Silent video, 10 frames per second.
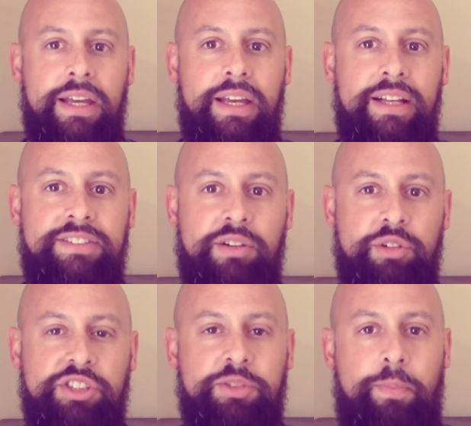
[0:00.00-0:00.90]
is a
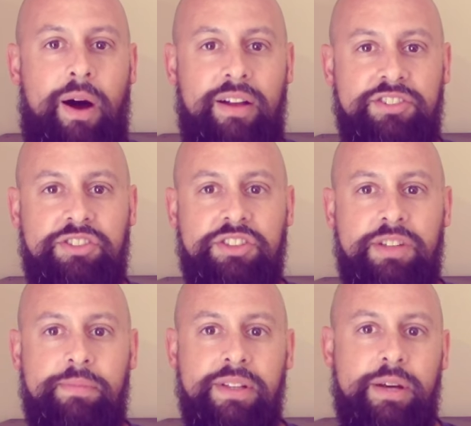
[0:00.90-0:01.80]
response to
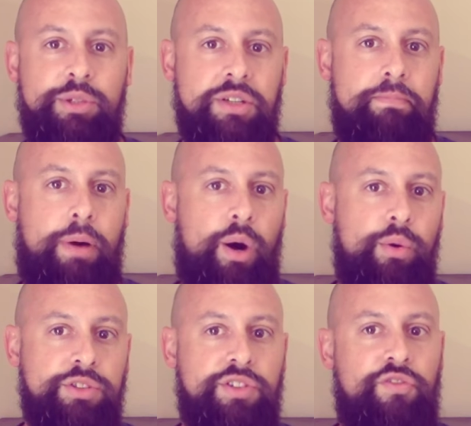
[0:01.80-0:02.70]
something that was
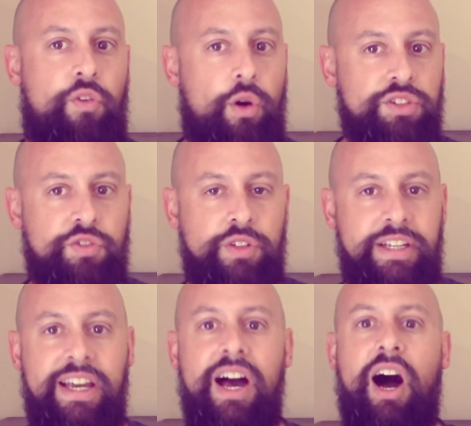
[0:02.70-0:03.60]
imposed
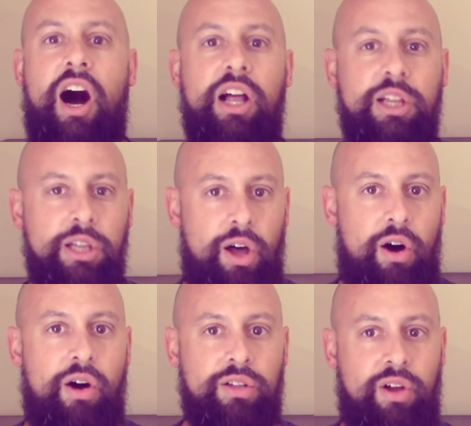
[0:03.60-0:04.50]
forcefully a
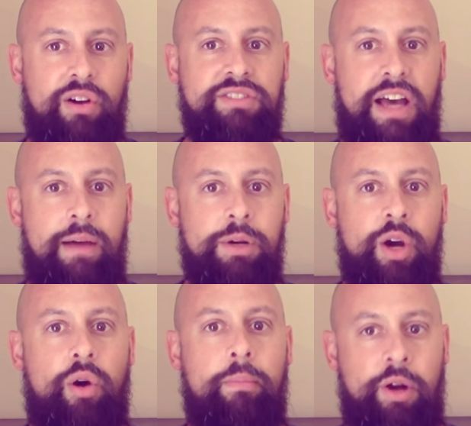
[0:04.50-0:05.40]
long time
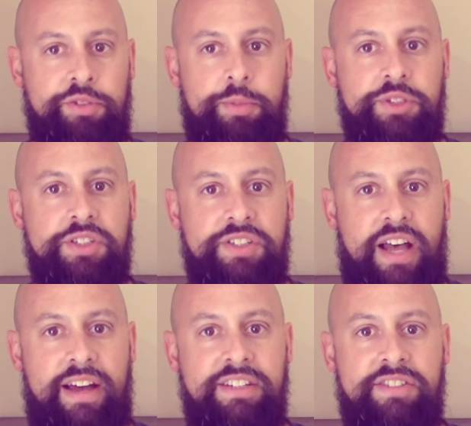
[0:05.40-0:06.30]
ago in multiple
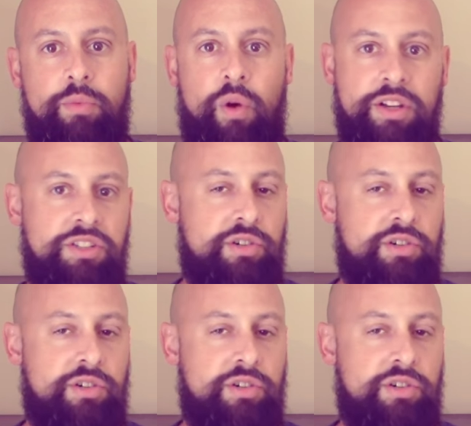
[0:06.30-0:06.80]
societies that wanted to